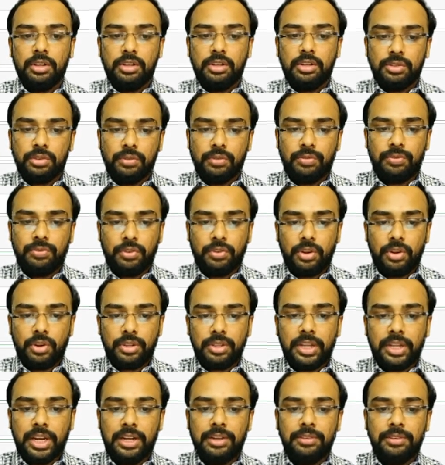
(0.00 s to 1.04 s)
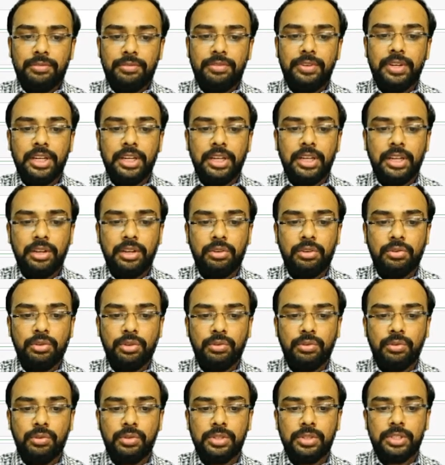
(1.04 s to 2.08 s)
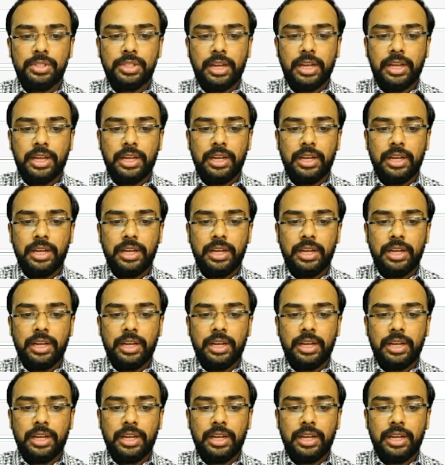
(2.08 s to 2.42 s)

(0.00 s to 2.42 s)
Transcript: so for that we need to use the